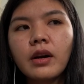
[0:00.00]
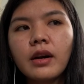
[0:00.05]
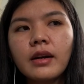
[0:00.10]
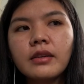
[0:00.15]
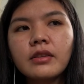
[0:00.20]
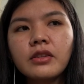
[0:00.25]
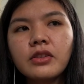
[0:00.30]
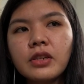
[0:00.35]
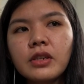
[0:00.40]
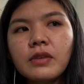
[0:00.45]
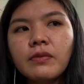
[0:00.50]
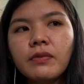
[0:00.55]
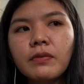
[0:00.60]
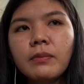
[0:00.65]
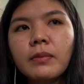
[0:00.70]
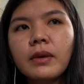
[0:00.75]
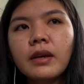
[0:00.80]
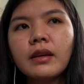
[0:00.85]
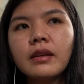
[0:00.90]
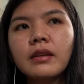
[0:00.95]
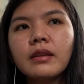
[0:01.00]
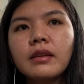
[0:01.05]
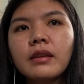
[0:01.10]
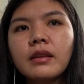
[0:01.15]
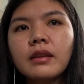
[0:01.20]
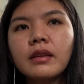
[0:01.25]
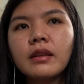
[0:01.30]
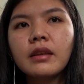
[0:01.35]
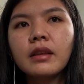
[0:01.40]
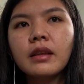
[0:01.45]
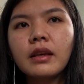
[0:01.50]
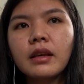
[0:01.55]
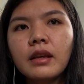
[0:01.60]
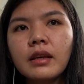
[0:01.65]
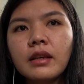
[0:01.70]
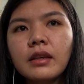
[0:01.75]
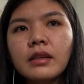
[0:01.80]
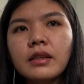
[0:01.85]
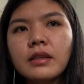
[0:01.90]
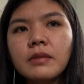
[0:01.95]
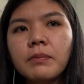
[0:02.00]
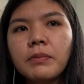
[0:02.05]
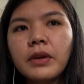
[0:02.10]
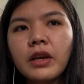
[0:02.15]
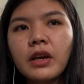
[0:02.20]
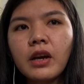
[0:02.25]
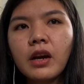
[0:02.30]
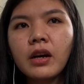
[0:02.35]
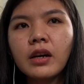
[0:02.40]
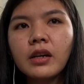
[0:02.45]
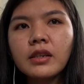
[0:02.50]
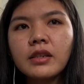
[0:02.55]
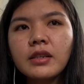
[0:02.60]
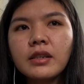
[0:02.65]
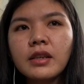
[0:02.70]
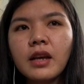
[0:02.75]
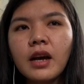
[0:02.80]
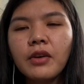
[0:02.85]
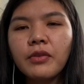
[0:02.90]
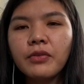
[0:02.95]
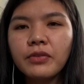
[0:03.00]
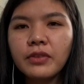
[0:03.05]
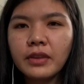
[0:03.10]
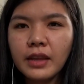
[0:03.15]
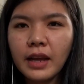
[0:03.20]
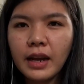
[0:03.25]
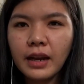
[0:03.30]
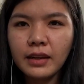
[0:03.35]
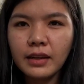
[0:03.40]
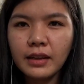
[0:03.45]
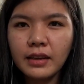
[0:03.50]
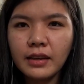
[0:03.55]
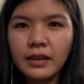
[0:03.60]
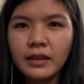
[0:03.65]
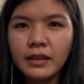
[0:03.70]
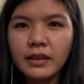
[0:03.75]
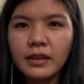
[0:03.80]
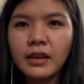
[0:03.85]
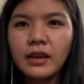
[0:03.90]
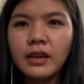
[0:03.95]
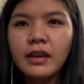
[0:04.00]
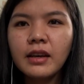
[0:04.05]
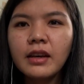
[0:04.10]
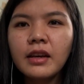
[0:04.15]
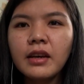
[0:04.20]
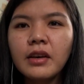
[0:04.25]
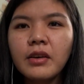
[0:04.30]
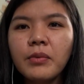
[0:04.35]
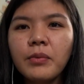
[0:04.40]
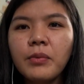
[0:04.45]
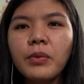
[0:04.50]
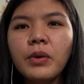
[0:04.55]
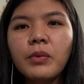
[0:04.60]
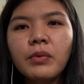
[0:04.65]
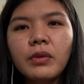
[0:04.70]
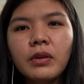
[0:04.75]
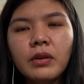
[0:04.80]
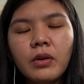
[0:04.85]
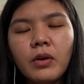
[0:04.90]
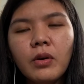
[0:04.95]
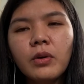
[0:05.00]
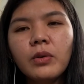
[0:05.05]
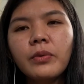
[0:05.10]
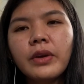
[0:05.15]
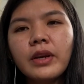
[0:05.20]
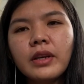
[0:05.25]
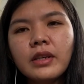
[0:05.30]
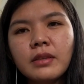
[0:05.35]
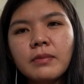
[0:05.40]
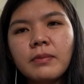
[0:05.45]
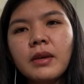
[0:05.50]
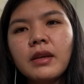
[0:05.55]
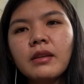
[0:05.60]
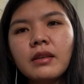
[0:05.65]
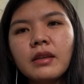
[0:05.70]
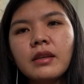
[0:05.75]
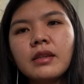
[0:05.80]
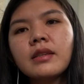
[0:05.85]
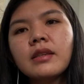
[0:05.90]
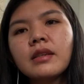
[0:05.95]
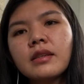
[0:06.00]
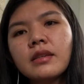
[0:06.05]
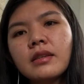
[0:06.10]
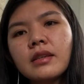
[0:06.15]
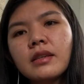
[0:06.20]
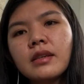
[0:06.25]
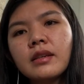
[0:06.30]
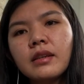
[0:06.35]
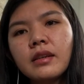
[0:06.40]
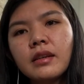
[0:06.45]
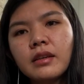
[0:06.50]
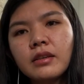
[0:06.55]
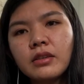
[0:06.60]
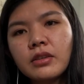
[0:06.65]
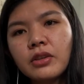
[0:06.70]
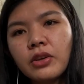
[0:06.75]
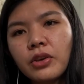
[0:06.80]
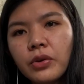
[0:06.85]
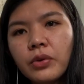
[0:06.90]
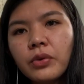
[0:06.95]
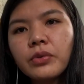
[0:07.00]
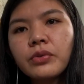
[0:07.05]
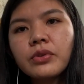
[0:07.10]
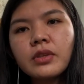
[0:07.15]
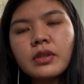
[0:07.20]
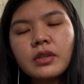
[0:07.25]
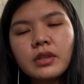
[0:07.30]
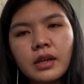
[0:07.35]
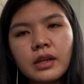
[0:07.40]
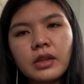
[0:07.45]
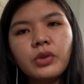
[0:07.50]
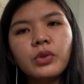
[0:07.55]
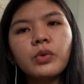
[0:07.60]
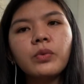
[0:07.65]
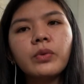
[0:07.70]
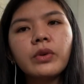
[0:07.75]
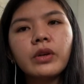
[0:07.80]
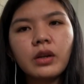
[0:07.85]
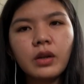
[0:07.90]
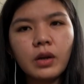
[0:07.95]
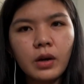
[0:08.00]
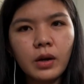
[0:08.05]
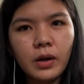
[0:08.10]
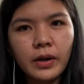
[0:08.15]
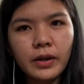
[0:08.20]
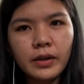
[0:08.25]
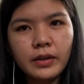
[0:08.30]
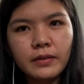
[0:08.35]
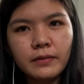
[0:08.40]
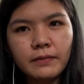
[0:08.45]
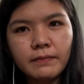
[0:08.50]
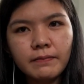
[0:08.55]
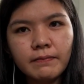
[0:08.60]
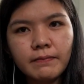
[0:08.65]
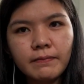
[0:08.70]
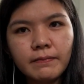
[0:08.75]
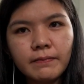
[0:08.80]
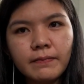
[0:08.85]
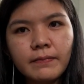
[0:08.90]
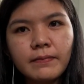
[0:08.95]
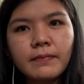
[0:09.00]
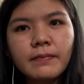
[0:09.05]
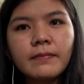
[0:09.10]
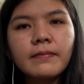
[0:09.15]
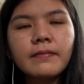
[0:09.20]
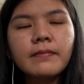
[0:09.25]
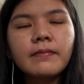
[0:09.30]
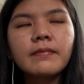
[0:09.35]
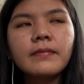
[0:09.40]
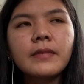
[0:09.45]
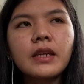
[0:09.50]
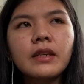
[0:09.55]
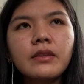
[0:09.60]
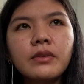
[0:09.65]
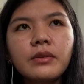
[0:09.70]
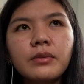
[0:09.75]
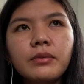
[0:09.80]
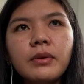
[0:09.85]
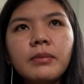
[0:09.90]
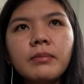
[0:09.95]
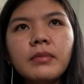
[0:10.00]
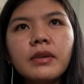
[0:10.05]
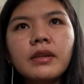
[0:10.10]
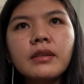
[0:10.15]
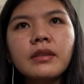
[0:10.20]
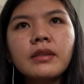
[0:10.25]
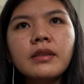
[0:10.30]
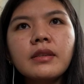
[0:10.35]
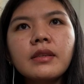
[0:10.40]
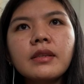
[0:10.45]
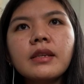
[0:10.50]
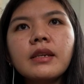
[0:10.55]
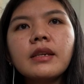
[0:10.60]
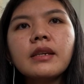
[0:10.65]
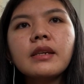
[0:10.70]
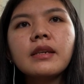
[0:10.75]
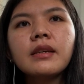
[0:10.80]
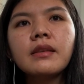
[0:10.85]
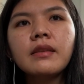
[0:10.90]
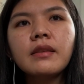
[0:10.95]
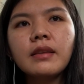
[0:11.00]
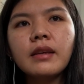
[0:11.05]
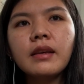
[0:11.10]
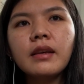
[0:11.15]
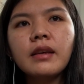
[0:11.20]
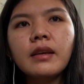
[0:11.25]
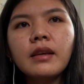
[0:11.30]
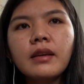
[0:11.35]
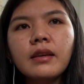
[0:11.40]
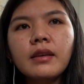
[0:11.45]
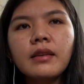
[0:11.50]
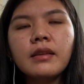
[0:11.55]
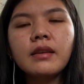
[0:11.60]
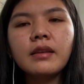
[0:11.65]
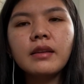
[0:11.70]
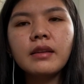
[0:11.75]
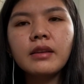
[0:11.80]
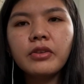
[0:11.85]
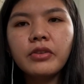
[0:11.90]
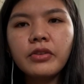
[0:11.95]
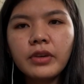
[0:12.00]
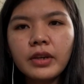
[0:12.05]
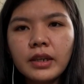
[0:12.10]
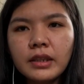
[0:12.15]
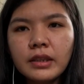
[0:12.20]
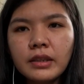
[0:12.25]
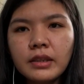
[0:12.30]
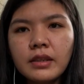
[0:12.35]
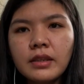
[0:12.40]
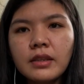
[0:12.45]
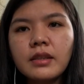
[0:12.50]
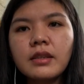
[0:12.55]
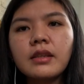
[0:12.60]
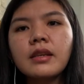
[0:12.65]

or achievement is because of talent, we will always make this as an excuse not to work hard. So we must think that grit